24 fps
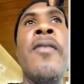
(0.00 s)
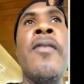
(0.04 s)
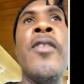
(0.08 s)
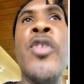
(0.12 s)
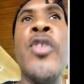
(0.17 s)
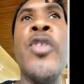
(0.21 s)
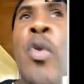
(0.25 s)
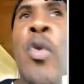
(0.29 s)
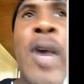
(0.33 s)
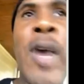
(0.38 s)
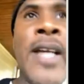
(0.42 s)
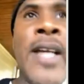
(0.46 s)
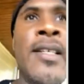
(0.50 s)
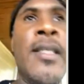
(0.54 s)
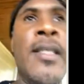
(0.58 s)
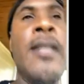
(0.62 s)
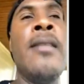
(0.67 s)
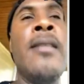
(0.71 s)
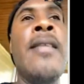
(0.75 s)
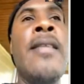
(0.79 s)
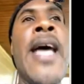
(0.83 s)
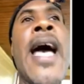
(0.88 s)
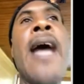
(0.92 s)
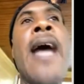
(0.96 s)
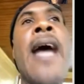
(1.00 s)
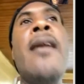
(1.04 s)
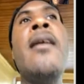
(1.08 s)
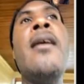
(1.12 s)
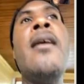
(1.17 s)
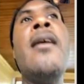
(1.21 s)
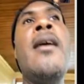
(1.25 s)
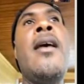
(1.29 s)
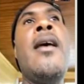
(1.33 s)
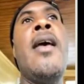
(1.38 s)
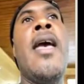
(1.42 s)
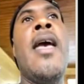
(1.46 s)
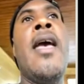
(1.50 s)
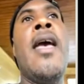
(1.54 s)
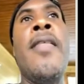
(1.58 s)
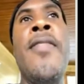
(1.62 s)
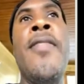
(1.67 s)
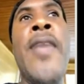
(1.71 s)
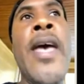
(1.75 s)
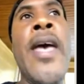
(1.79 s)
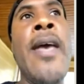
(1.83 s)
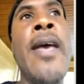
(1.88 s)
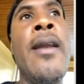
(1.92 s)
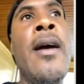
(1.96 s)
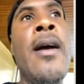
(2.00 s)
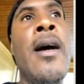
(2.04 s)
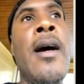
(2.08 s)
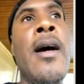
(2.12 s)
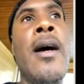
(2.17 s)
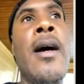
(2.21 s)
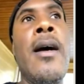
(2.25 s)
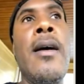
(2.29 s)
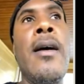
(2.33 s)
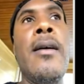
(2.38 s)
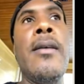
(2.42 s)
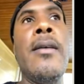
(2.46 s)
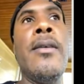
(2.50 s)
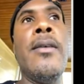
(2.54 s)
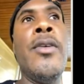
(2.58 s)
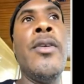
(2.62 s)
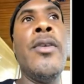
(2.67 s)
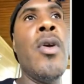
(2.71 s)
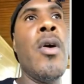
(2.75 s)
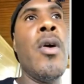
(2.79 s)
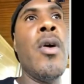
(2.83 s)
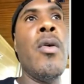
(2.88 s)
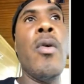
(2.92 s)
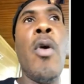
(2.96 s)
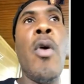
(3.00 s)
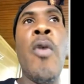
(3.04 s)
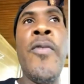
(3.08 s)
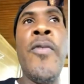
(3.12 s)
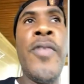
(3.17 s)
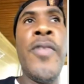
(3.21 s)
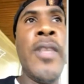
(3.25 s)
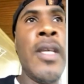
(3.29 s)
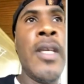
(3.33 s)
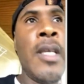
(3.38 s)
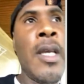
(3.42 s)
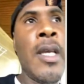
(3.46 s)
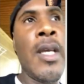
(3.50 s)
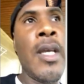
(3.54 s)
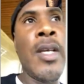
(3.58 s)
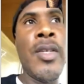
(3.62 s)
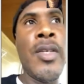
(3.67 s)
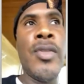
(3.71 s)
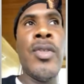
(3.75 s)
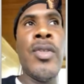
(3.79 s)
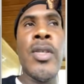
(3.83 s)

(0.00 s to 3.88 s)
And so I did that, and then over the years,